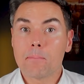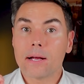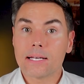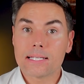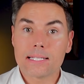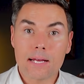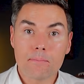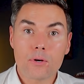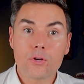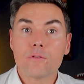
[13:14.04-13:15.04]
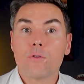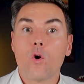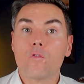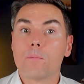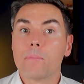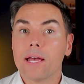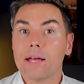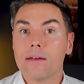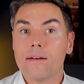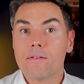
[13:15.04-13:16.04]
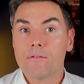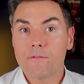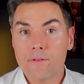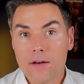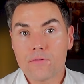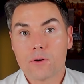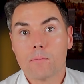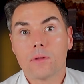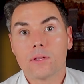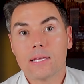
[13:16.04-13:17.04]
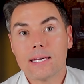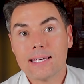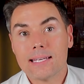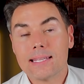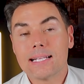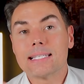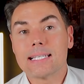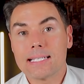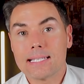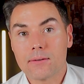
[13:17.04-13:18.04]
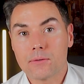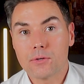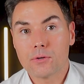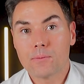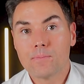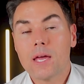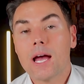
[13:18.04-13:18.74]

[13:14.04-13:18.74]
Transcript: By December, you've overpaid €500 monthly, that's €6,000,